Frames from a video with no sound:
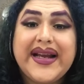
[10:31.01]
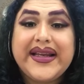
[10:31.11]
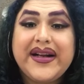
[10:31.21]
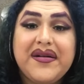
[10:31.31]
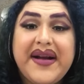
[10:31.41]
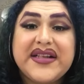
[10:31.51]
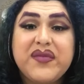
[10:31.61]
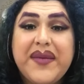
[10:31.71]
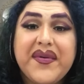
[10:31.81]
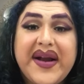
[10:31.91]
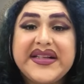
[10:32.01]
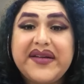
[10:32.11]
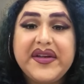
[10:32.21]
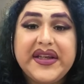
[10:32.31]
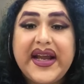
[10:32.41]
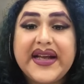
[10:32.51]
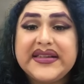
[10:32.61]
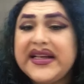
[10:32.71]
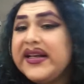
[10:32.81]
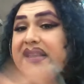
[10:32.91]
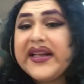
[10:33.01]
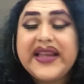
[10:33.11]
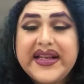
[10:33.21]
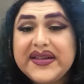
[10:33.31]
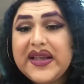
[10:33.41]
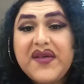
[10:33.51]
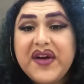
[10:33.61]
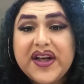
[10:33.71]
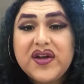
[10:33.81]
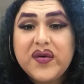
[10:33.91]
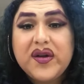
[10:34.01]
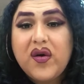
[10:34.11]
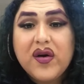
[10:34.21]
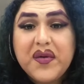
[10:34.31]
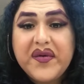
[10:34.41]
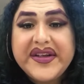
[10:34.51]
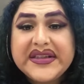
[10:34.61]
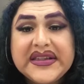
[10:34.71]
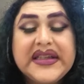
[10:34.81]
killer ass, raper ass, everything ass that they they fucking do in the horror movies,